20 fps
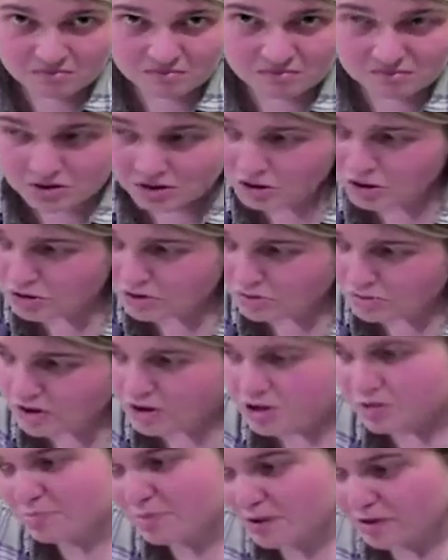It's not too
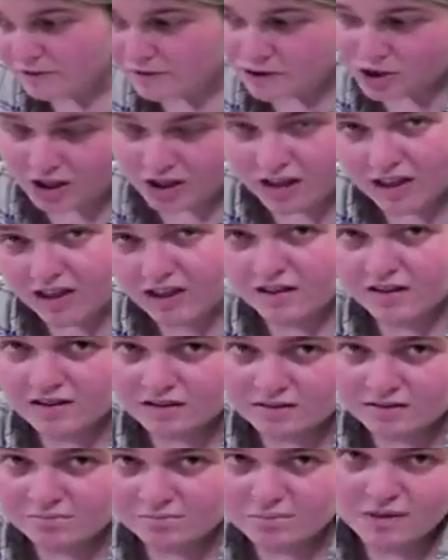much. A bit of chili,
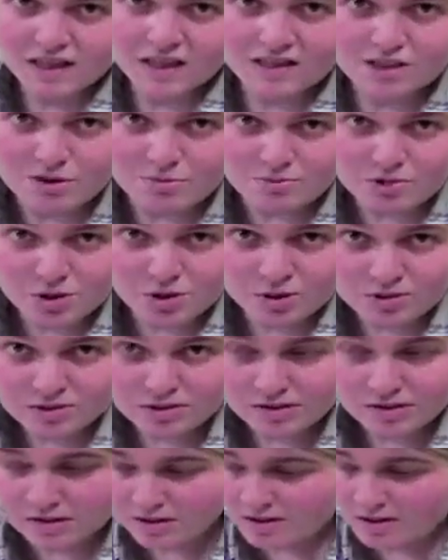but that's optional.
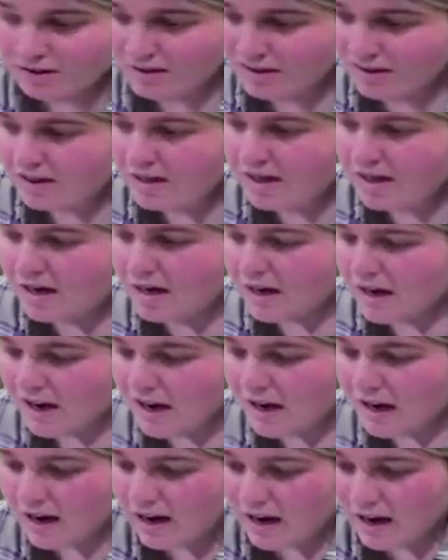
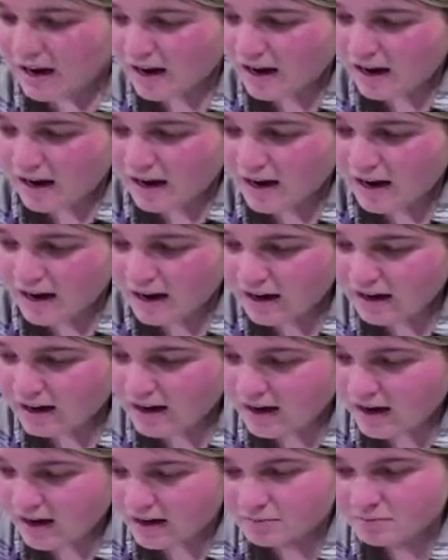Uh,
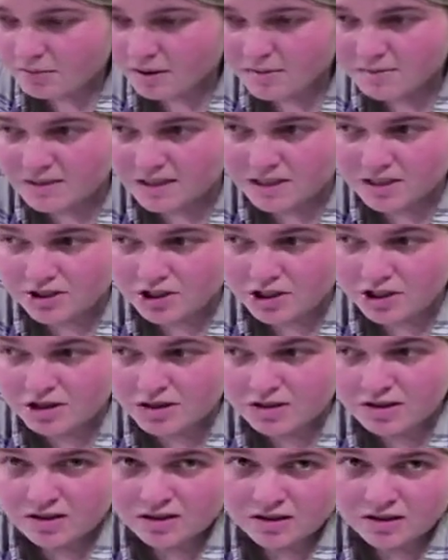and Parmesan
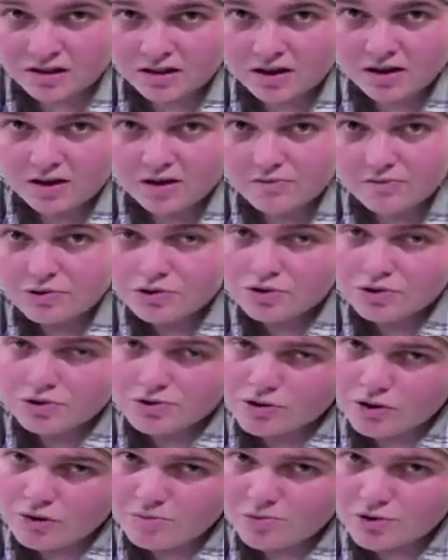cheese, which is
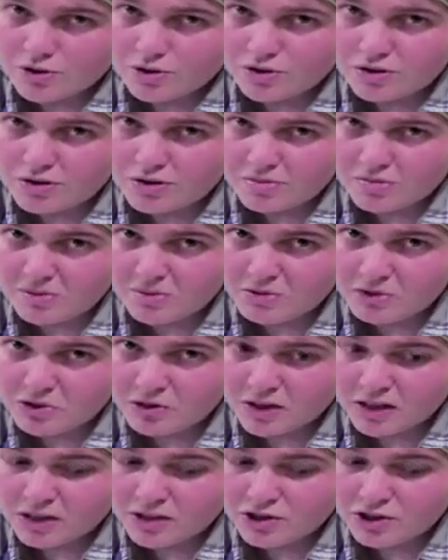also optional. Some people
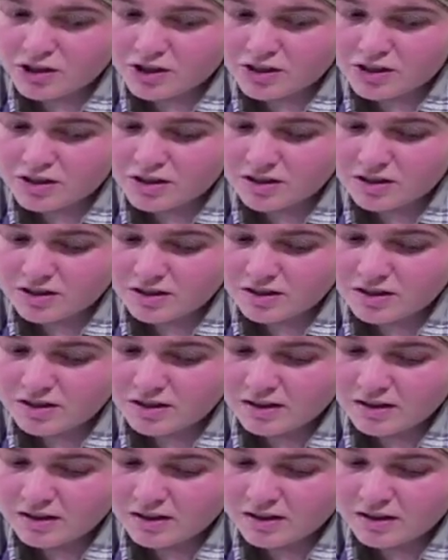don't like cheese.
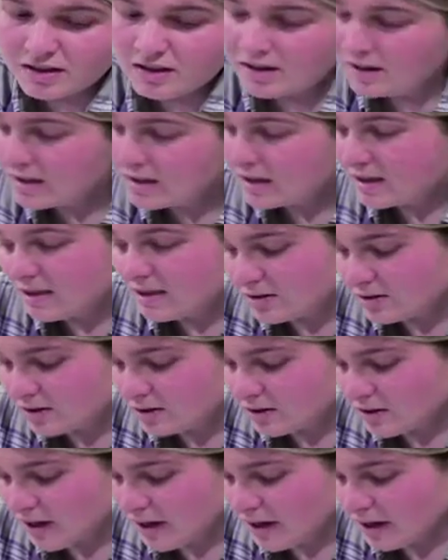
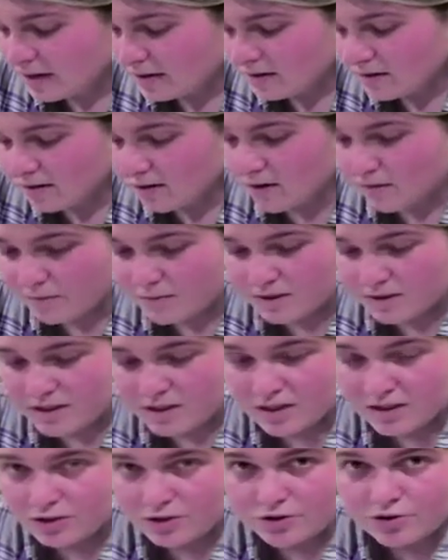So yeah, no, we
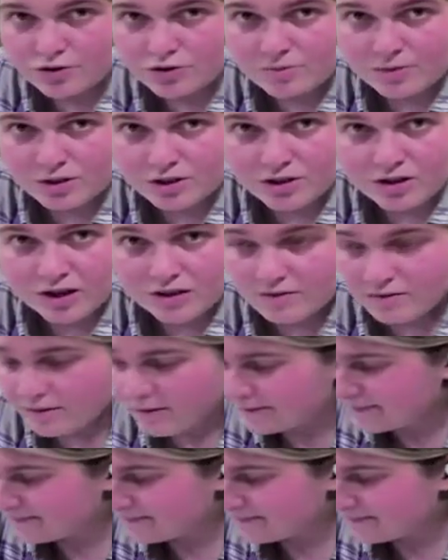didn't use too much stuff.